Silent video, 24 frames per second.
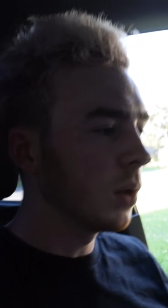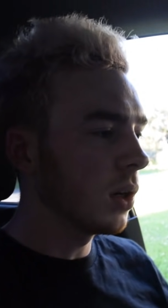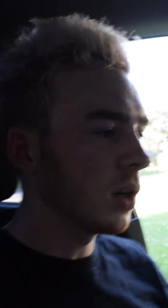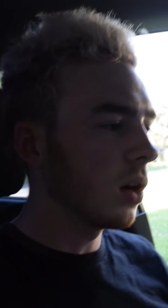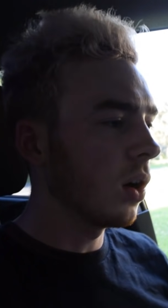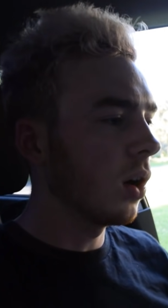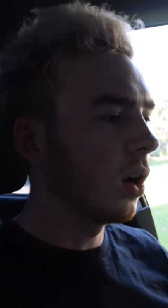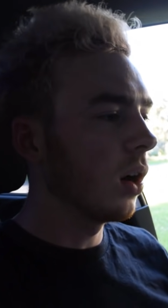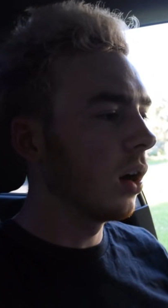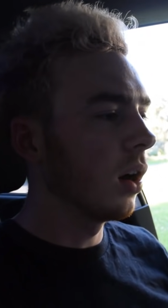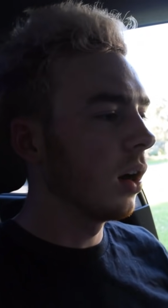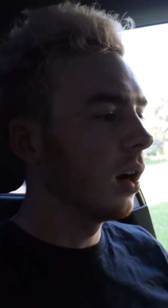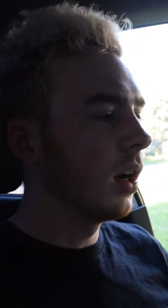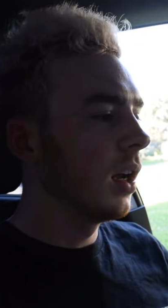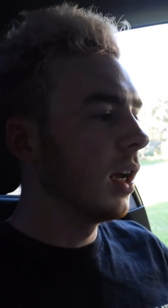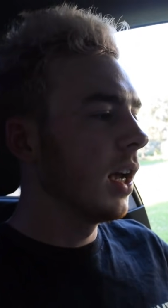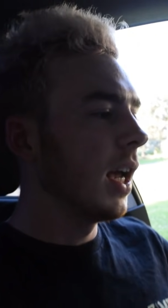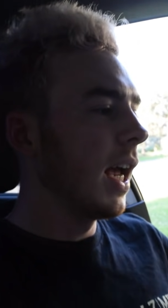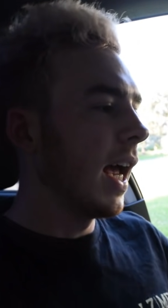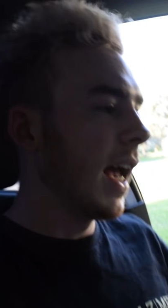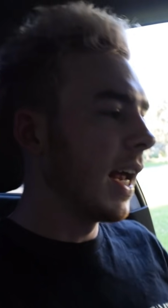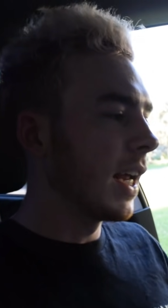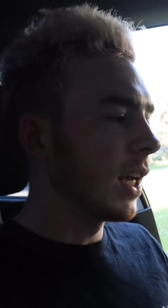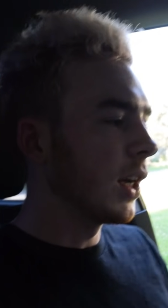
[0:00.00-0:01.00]
a car
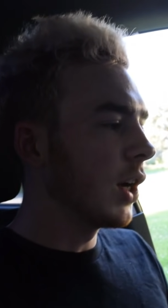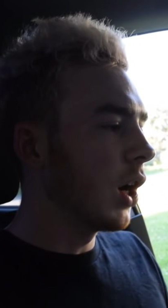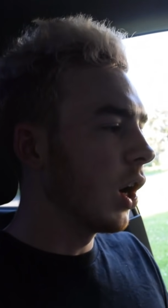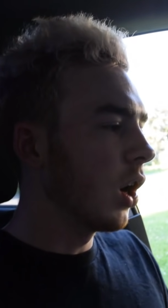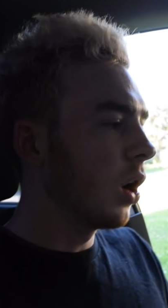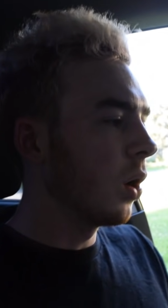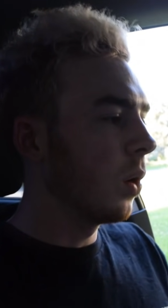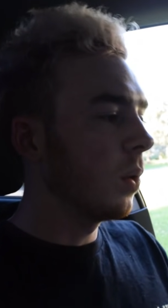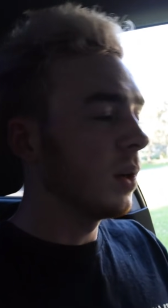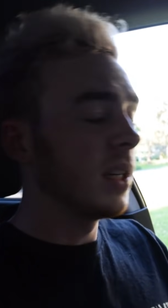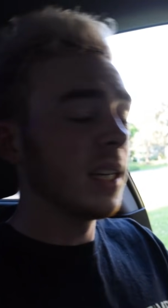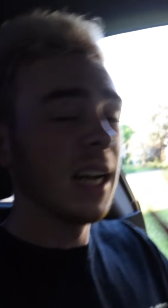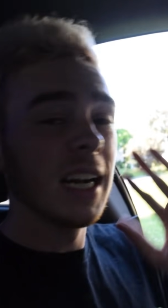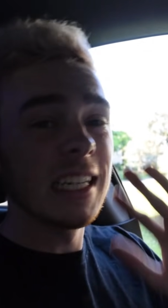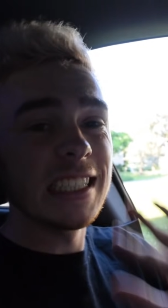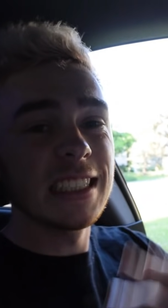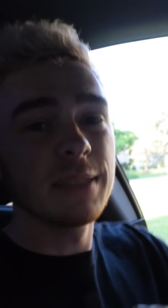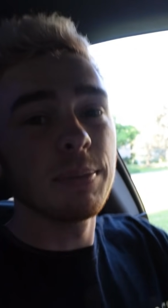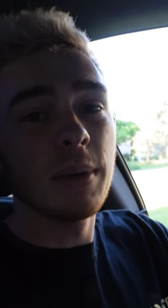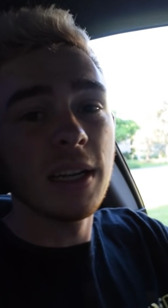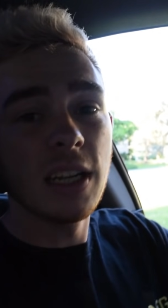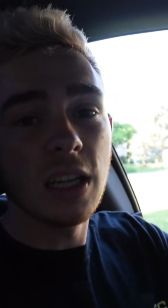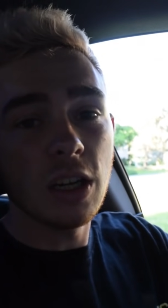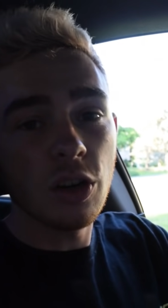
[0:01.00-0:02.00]
and go, not
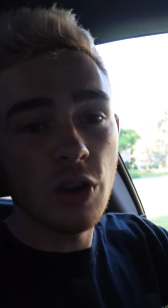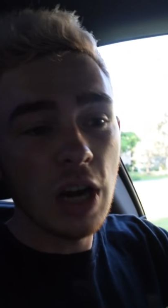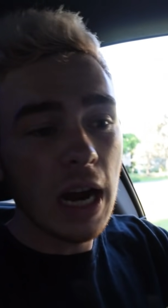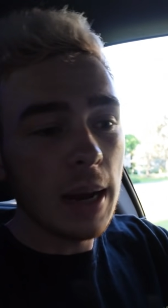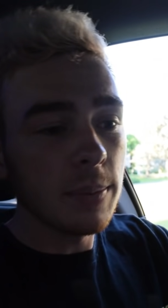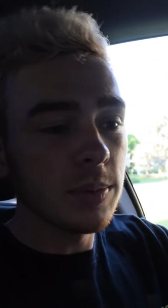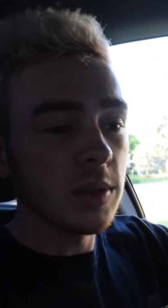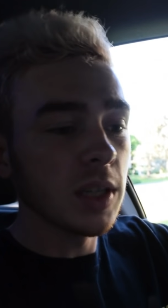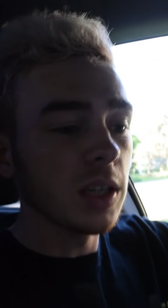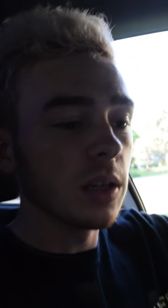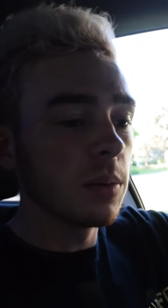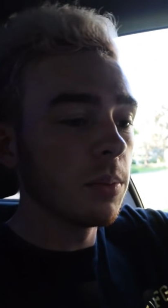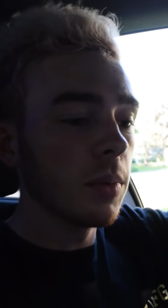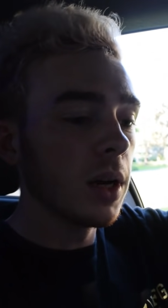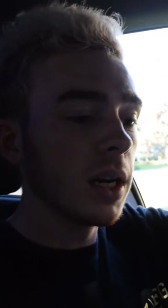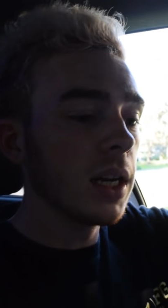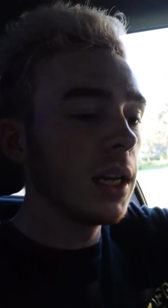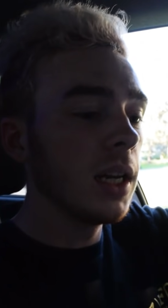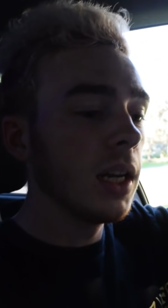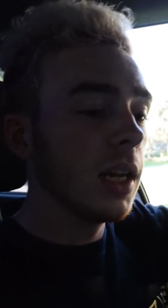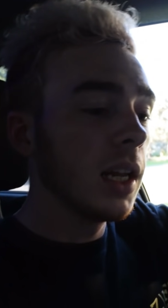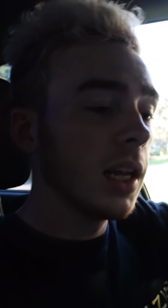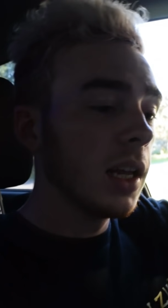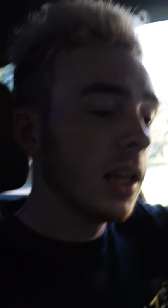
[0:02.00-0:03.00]
spend a crap ton of
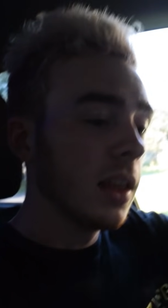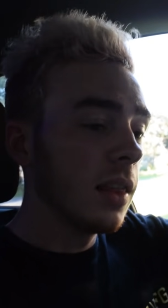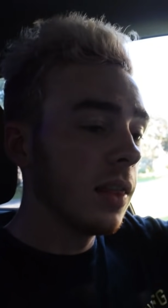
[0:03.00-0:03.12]
money,